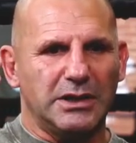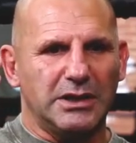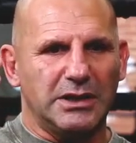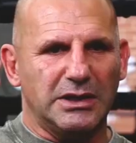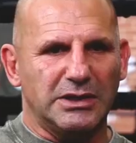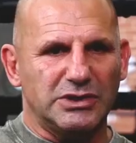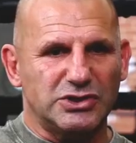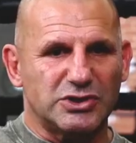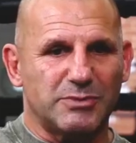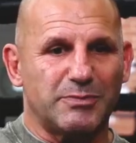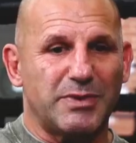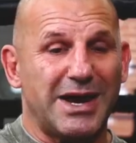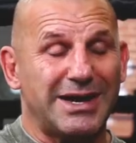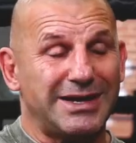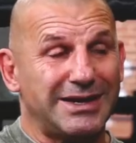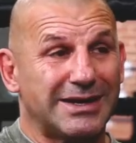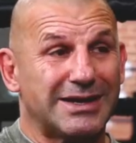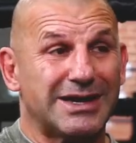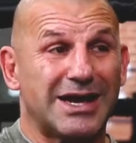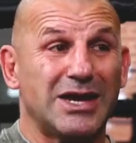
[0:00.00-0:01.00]
in Japan
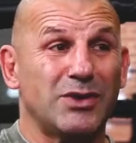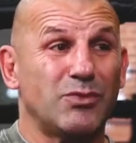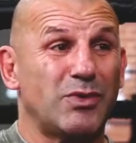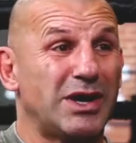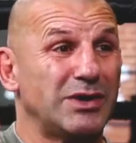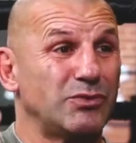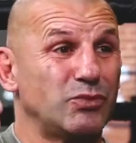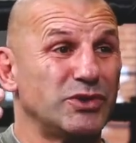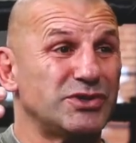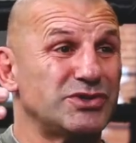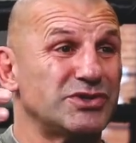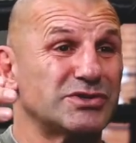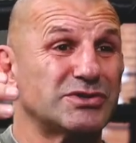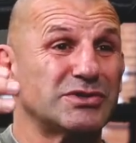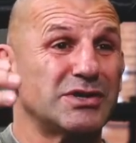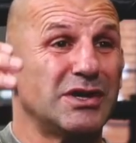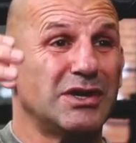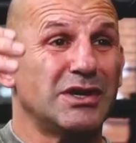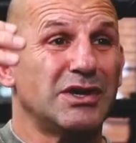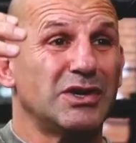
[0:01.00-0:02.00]
in K1,
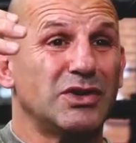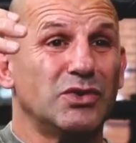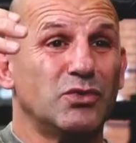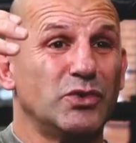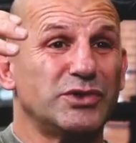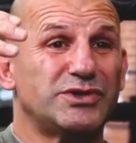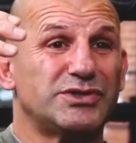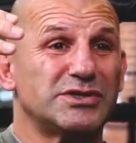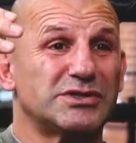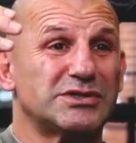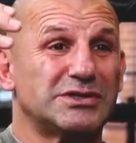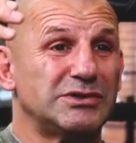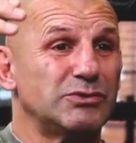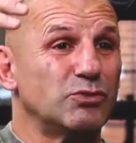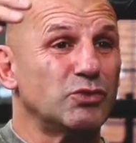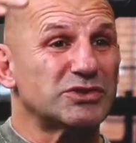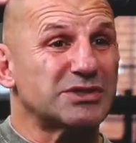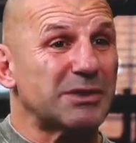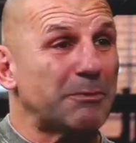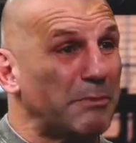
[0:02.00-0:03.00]

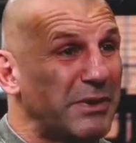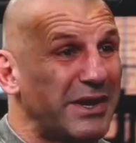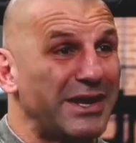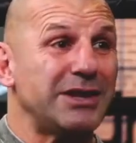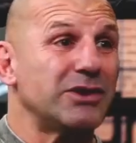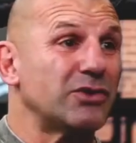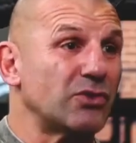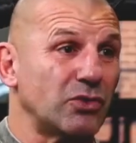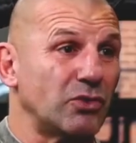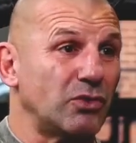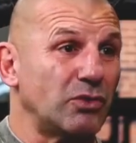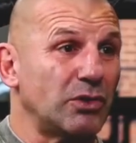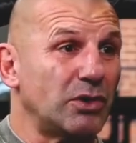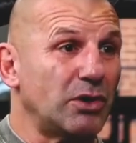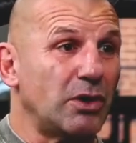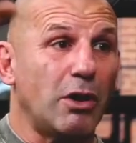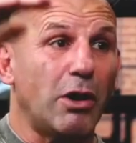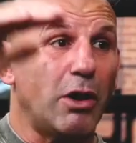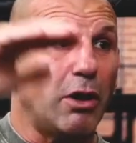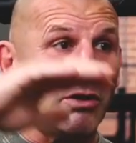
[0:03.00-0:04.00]
was the pinnacle
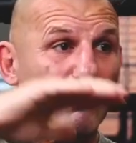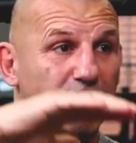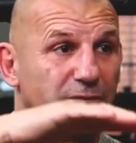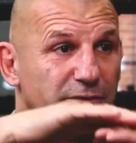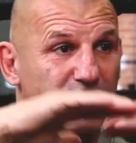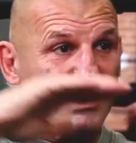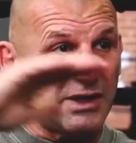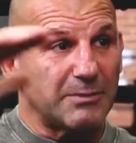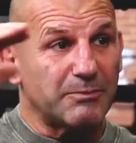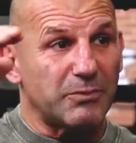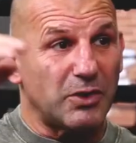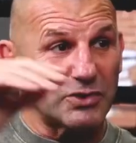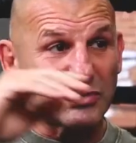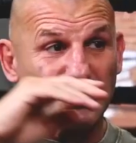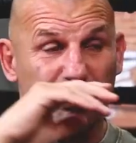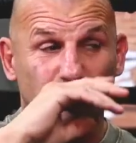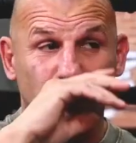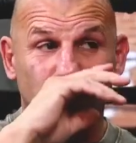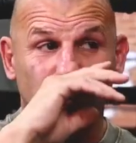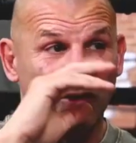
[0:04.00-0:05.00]
of
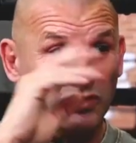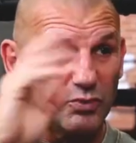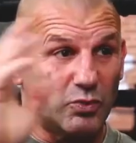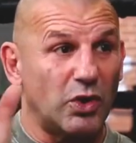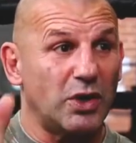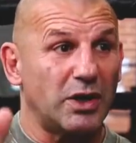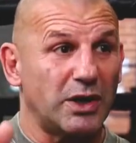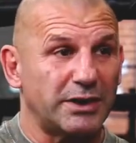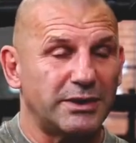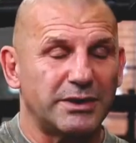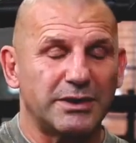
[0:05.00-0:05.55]
kickboxing worldwide.